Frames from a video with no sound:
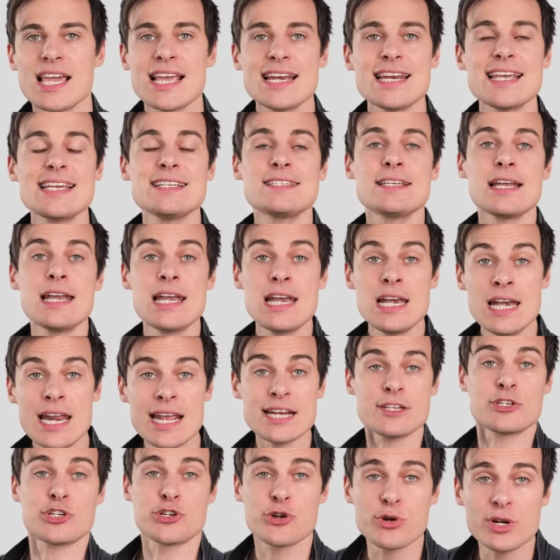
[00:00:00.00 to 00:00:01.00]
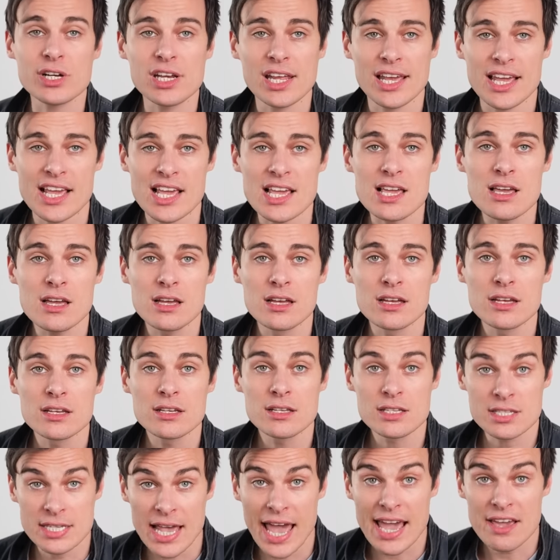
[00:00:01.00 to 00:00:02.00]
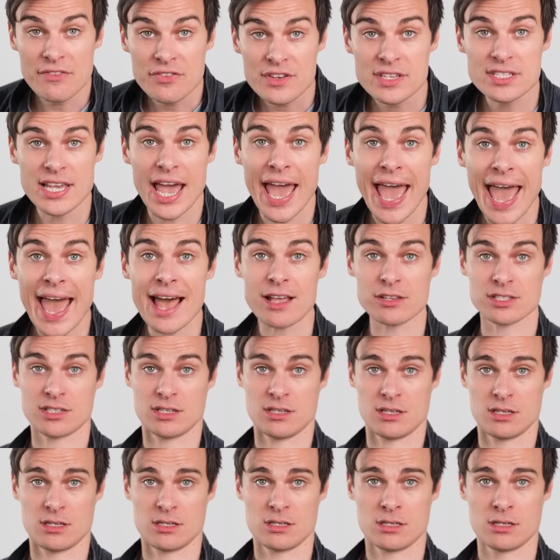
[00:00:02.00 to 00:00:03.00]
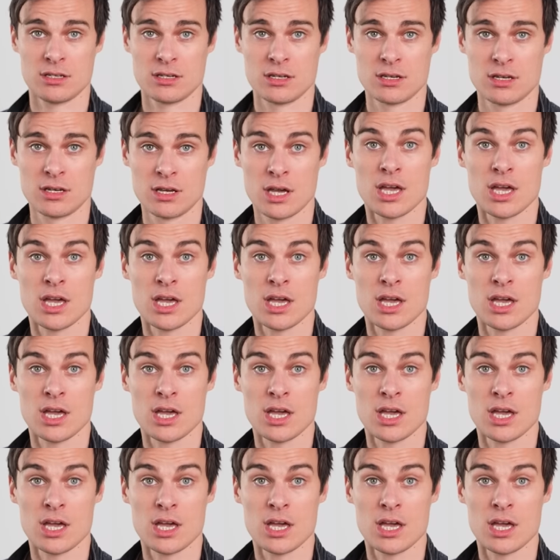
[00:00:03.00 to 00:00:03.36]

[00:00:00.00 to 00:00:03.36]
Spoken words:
It is literally safe as houses.